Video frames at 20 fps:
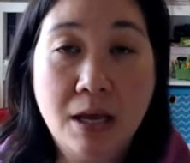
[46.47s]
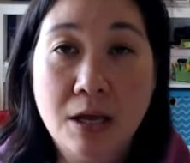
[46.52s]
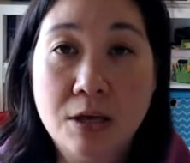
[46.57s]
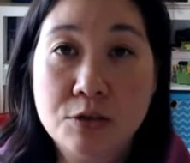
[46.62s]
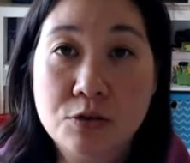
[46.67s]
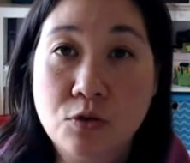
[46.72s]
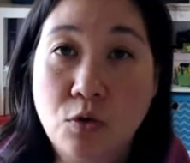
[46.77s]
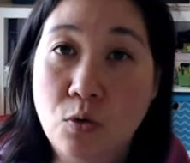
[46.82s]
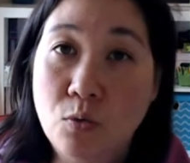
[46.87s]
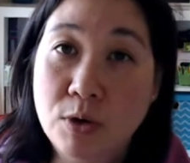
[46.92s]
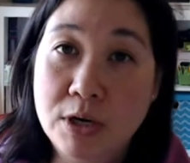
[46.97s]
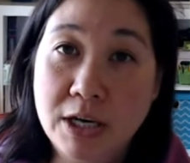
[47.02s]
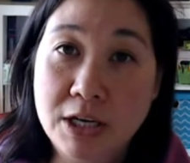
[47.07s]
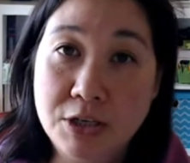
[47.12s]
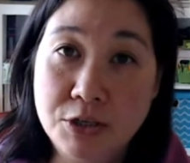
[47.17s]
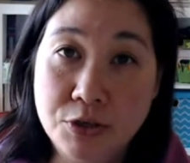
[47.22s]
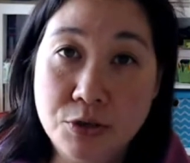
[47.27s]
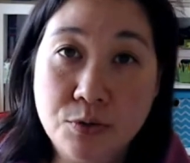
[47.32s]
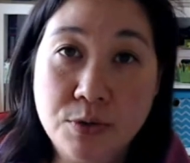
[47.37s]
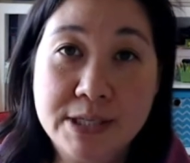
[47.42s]
So what I
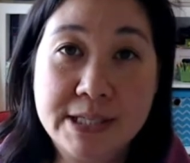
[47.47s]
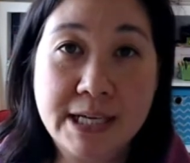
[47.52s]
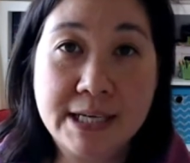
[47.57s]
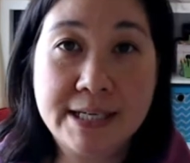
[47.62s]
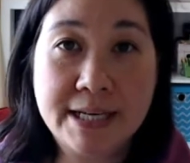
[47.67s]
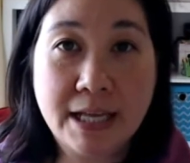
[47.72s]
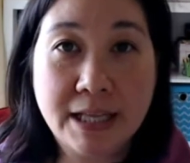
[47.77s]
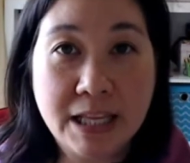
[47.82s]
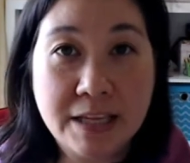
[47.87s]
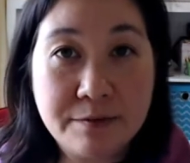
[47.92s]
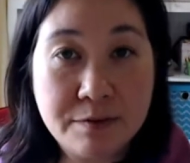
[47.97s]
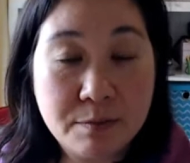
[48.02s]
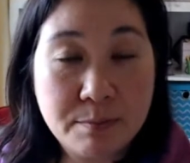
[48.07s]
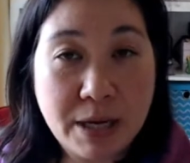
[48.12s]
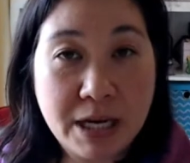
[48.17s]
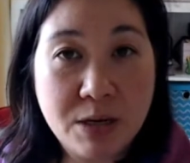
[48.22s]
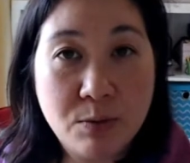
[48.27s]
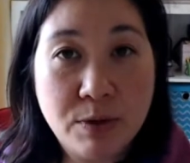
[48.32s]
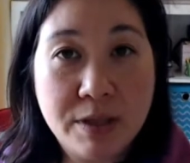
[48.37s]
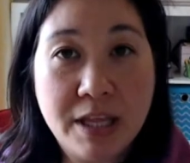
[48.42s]
do is I tell
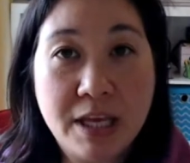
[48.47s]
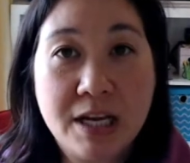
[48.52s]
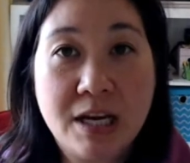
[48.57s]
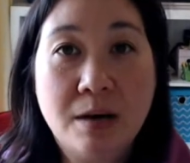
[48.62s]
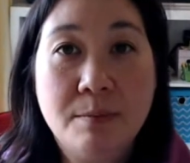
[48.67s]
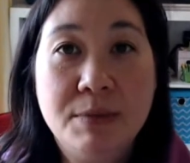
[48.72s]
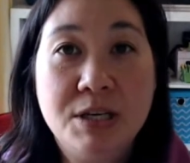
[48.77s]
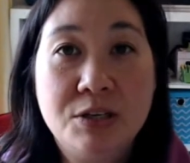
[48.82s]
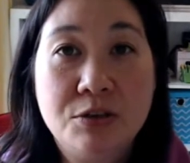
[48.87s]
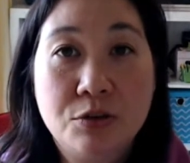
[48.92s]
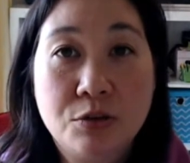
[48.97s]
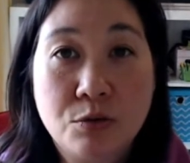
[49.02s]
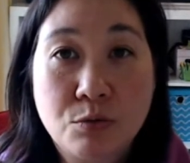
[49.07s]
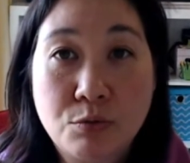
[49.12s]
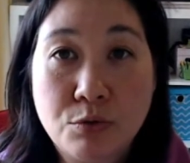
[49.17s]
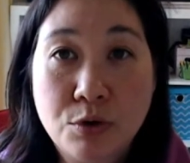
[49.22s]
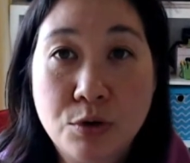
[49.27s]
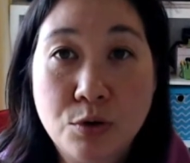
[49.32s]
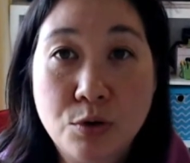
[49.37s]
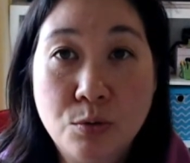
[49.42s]
everybody when they come into the
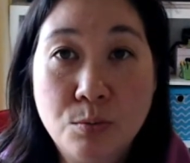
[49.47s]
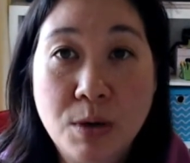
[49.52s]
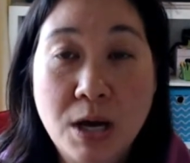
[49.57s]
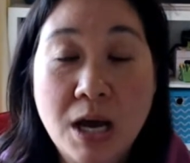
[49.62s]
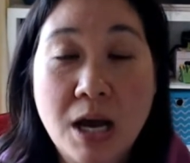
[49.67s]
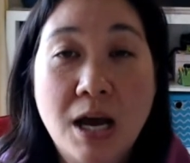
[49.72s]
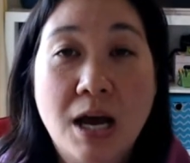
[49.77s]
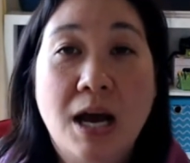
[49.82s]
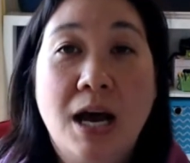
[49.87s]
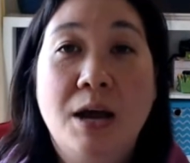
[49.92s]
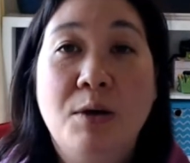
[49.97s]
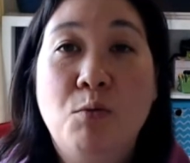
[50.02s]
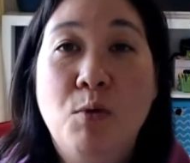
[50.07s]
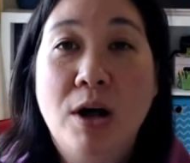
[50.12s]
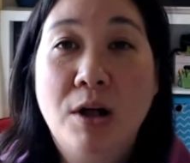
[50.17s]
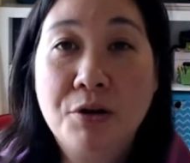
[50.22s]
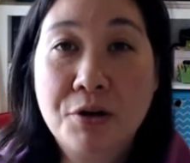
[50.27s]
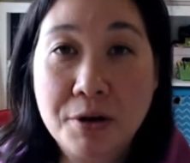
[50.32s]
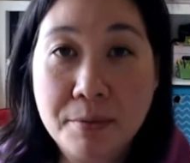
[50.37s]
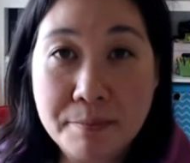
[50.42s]
room, I
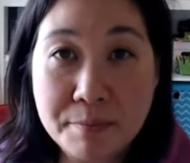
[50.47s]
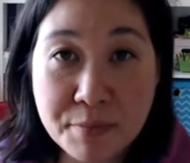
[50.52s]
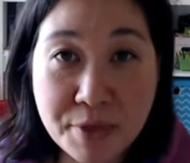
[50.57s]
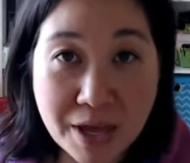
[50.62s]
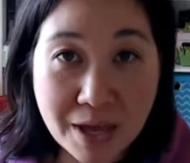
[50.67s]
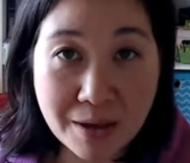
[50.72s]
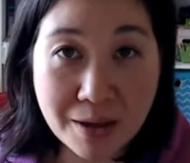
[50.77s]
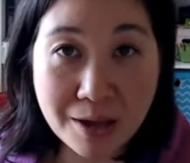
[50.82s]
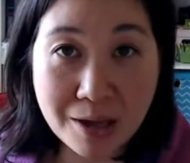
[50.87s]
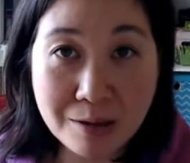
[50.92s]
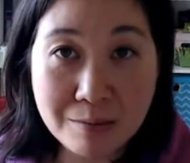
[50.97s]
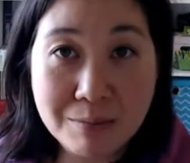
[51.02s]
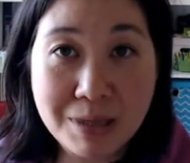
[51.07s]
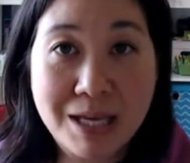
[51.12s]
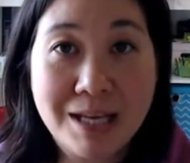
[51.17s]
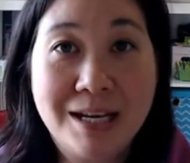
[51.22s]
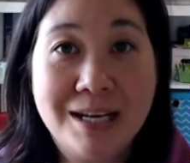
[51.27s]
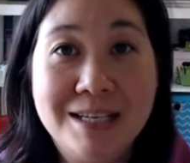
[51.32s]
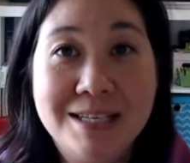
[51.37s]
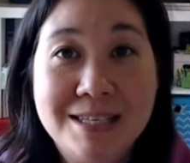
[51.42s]
welcome them
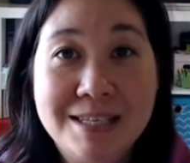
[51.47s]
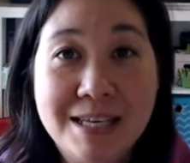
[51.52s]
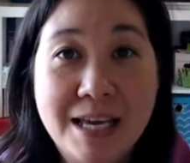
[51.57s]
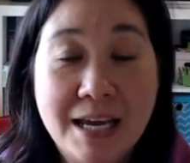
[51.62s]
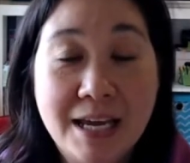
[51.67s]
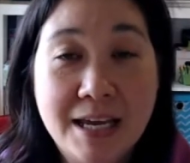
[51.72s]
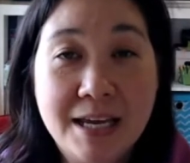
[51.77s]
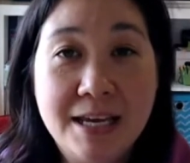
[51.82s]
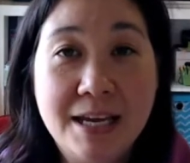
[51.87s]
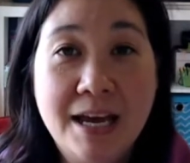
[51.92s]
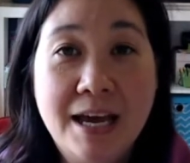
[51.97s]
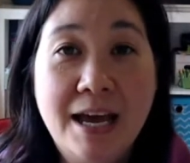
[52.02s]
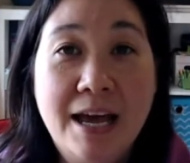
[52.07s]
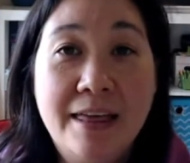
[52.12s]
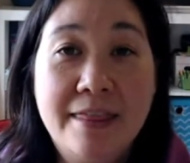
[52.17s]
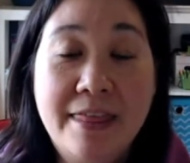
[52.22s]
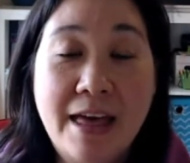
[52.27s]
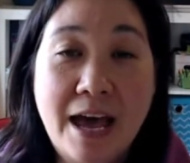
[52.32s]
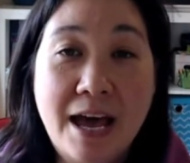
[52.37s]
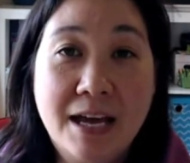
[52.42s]
and I say
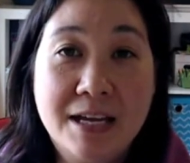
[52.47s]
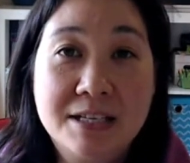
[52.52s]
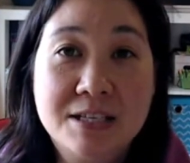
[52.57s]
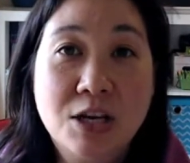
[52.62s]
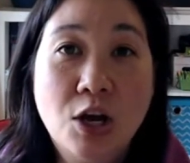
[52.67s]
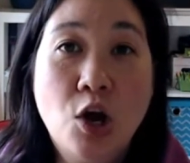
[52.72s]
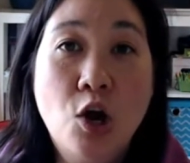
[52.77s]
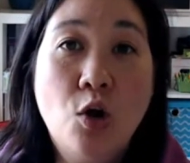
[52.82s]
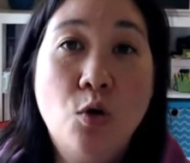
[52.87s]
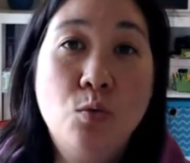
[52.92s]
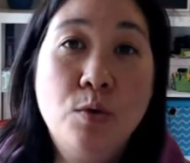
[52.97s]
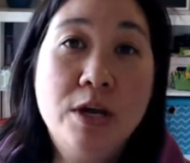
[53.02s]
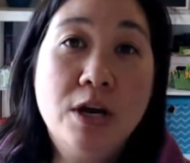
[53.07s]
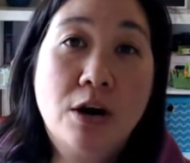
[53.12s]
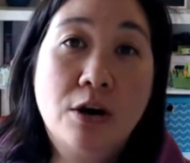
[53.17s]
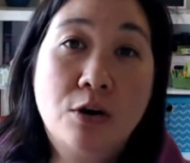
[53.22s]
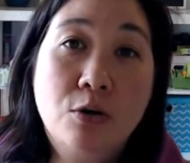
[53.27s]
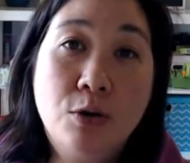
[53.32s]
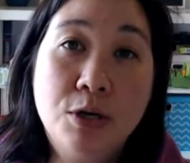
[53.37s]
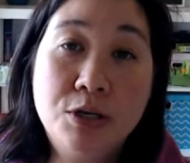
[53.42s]
that we
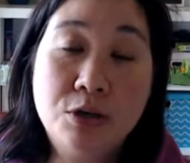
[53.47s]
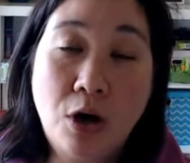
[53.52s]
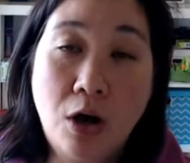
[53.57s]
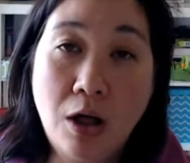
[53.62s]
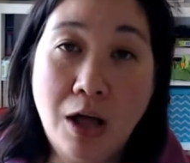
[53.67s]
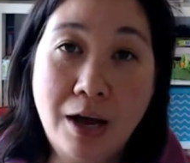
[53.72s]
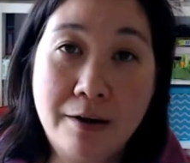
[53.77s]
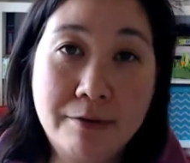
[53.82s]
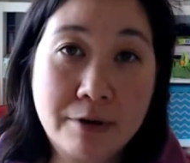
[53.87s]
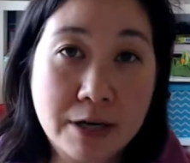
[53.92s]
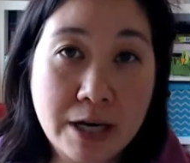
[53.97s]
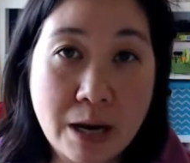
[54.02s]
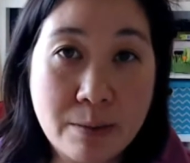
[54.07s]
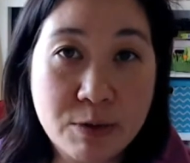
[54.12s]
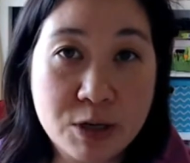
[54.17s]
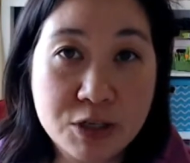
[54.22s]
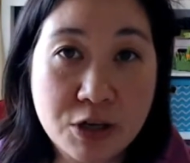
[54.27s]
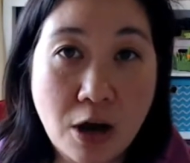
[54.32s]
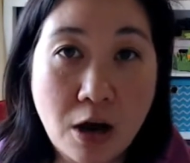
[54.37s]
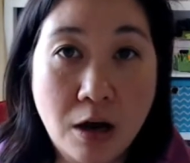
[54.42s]
are going to all have our
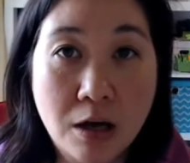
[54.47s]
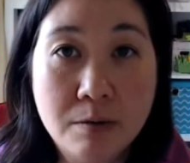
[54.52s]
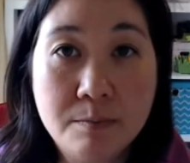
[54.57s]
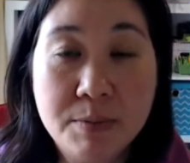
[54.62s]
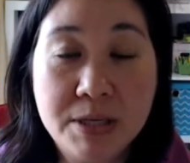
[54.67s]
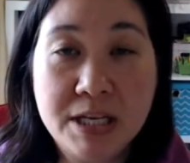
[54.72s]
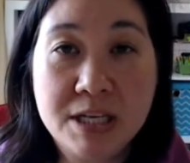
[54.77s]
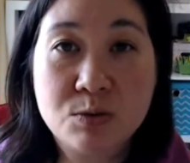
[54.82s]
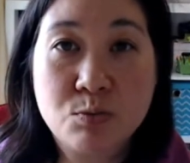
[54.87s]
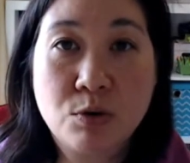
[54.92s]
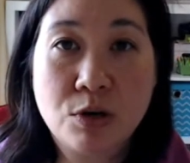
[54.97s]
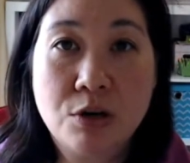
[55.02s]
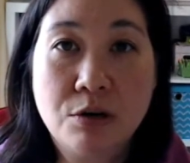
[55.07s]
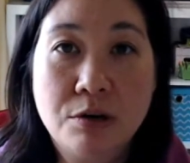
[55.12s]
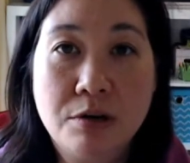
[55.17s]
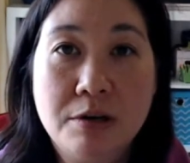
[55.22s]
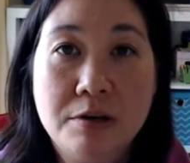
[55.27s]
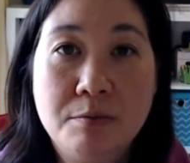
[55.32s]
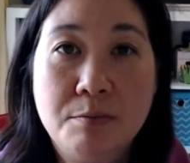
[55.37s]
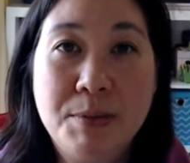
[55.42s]
cameras on because we're
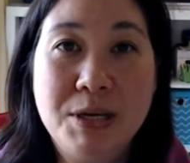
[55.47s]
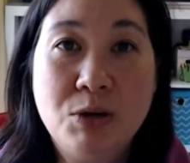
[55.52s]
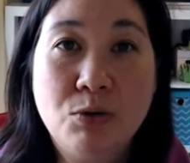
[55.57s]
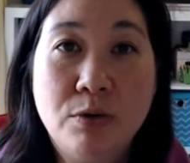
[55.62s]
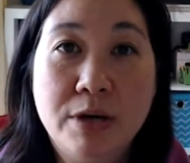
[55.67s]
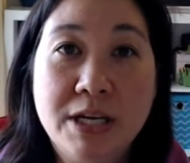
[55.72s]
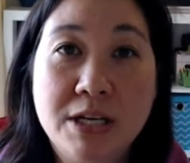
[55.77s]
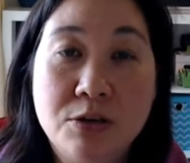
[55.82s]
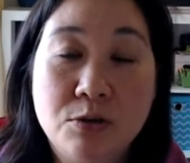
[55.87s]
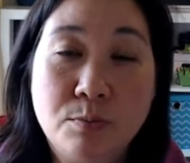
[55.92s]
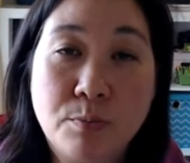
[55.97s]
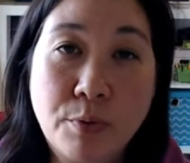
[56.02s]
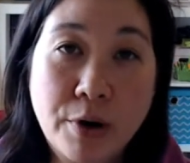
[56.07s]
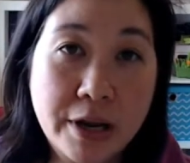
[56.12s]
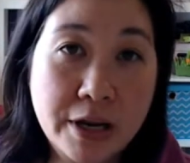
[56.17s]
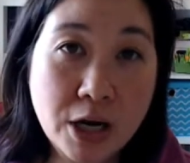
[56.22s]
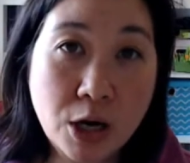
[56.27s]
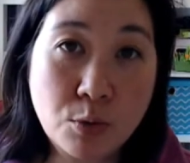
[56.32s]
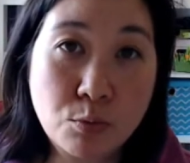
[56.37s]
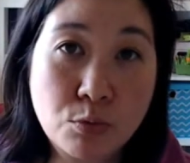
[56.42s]
going to be going into
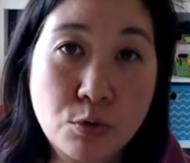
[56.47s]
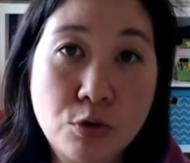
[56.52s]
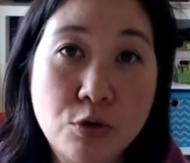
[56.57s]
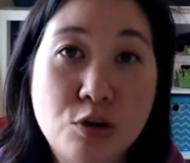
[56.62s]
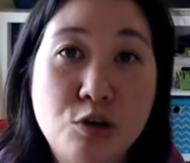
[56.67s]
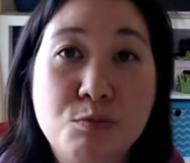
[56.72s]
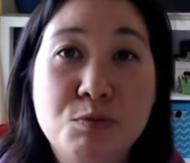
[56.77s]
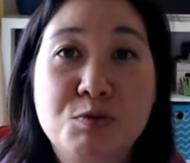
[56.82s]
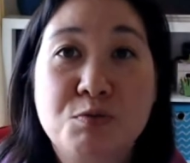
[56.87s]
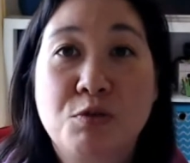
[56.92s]
breakout rooms.